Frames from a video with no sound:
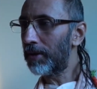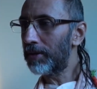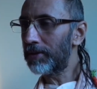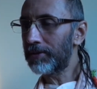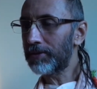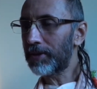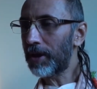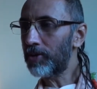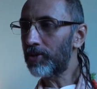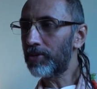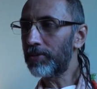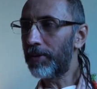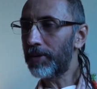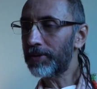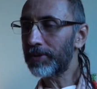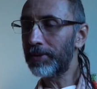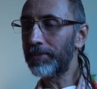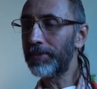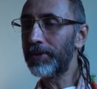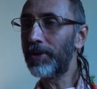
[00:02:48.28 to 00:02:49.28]
as Thakur
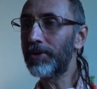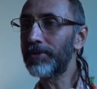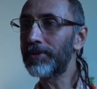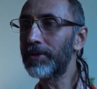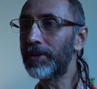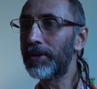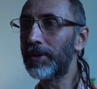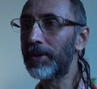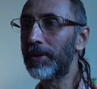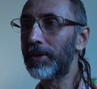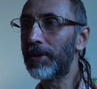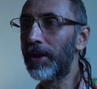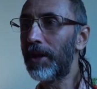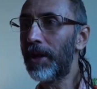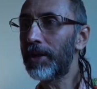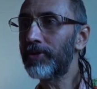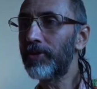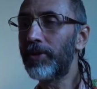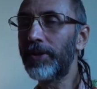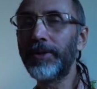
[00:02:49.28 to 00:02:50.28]
Bhaktivinod
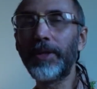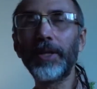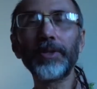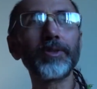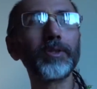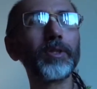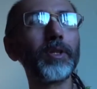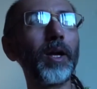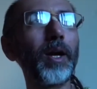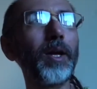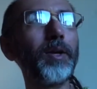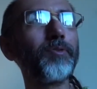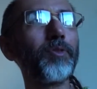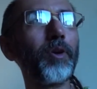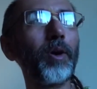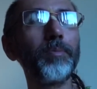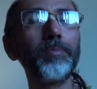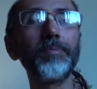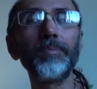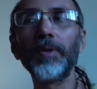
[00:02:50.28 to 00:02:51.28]
actually described
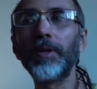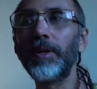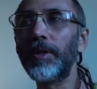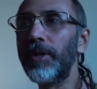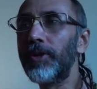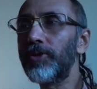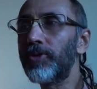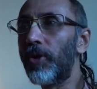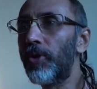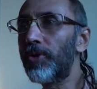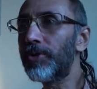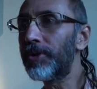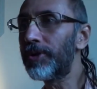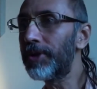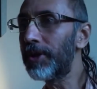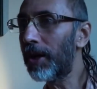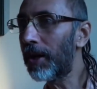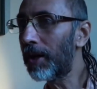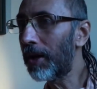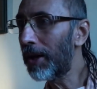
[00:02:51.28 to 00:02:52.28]
from his own
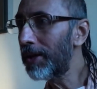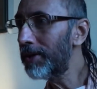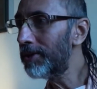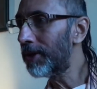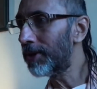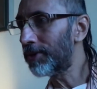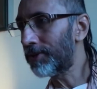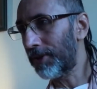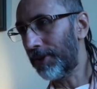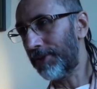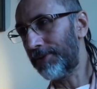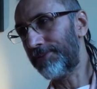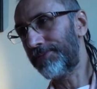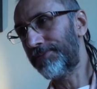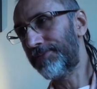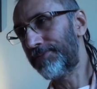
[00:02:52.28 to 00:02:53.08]
realization,